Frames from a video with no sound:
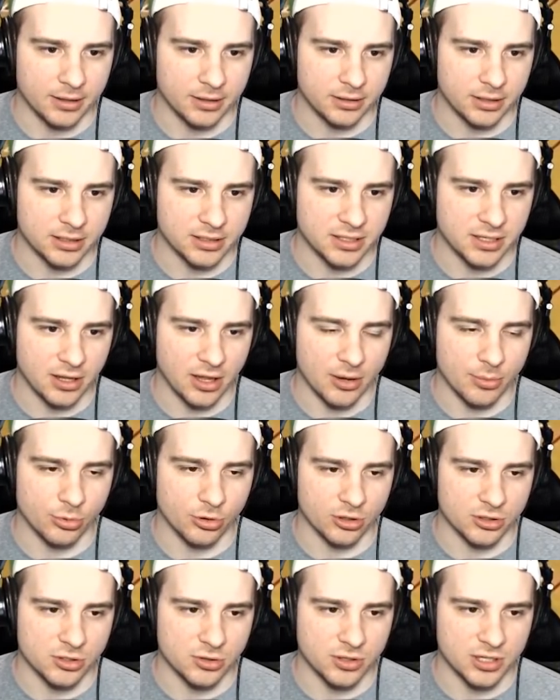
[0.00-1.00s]
it's Eli
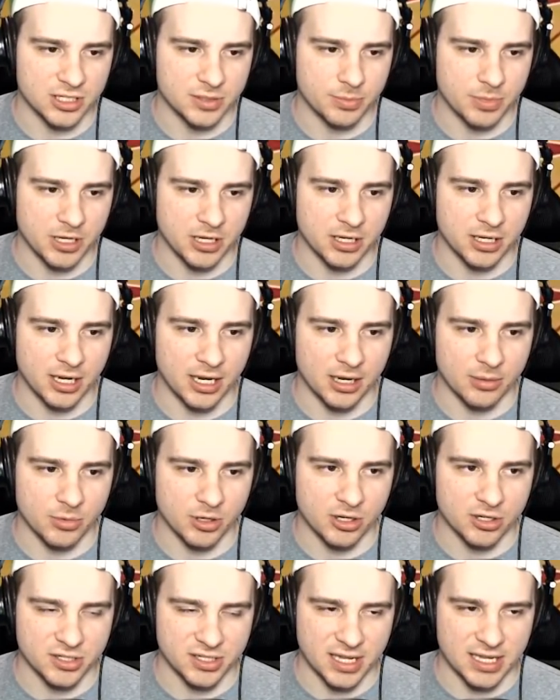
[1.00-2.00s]
Brooks who gets beat. And
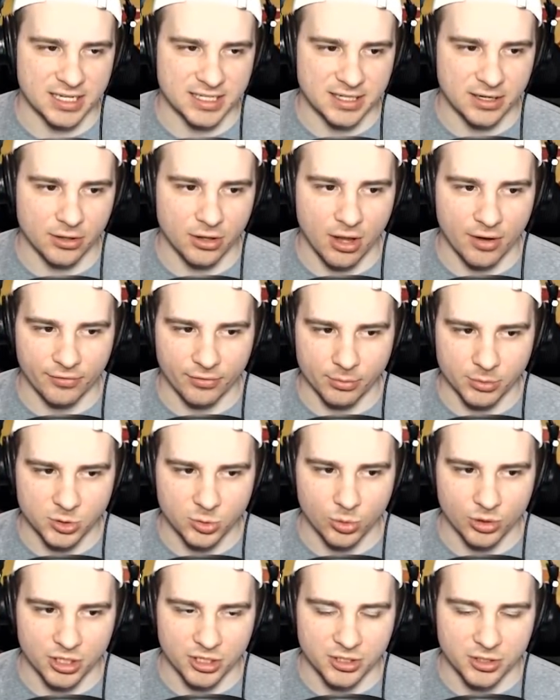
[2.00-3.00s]
because of that seal off from
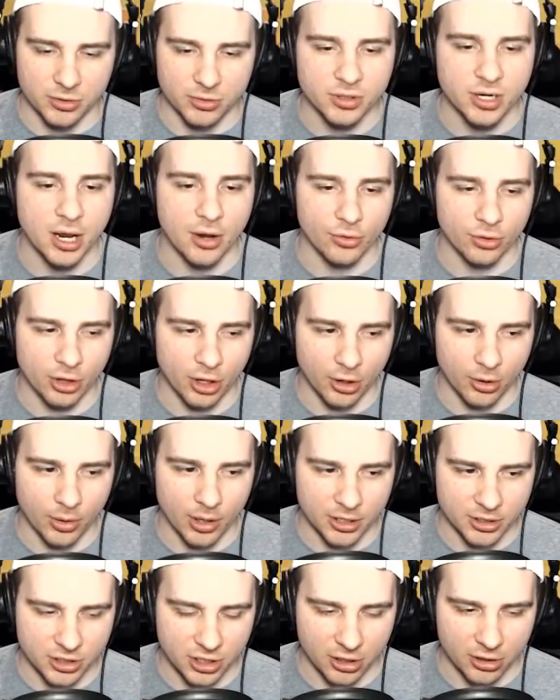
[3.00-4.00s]
22 down low
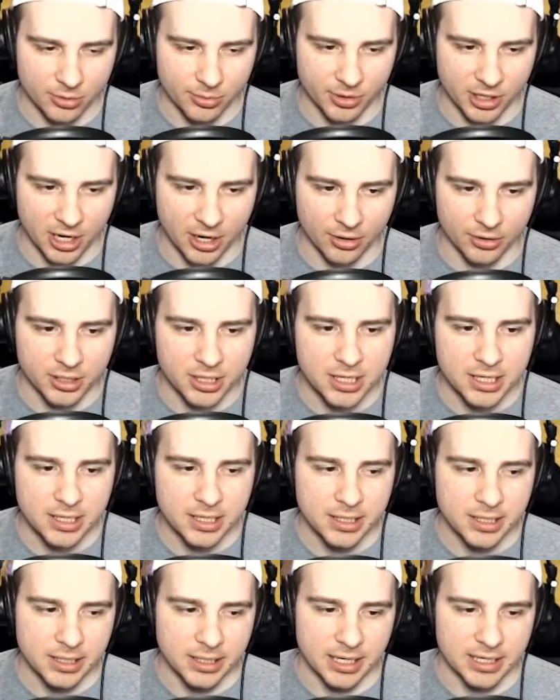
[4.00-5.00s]
on Shawnee Brown,
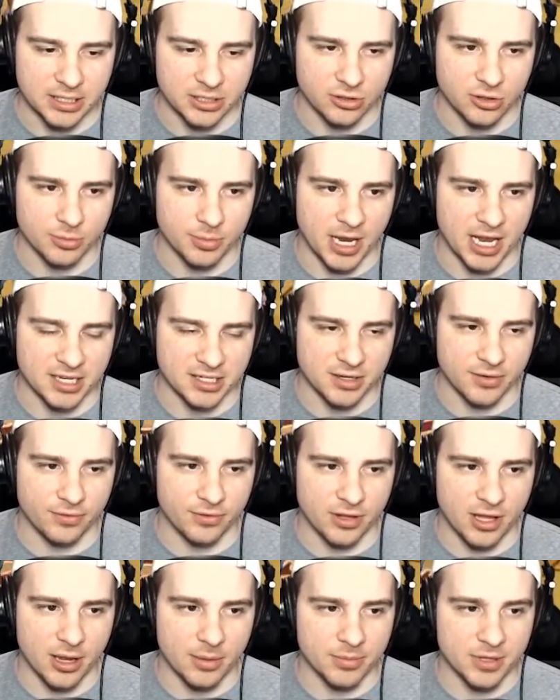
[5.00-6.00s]
it's a good basket for
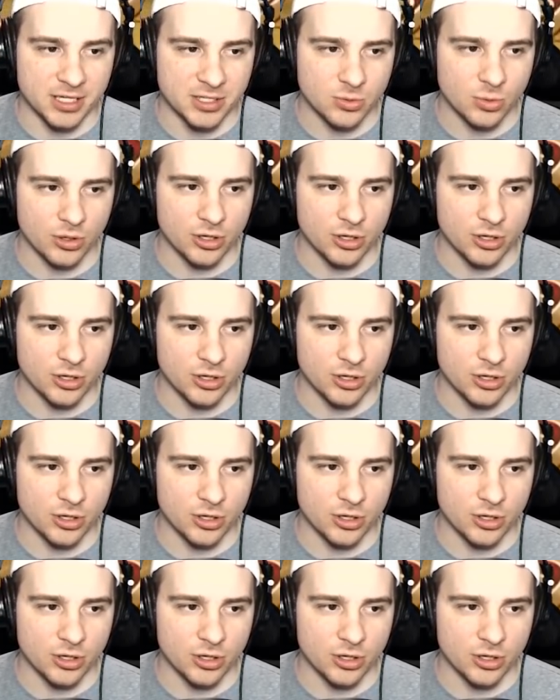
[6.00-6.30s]
them. This one,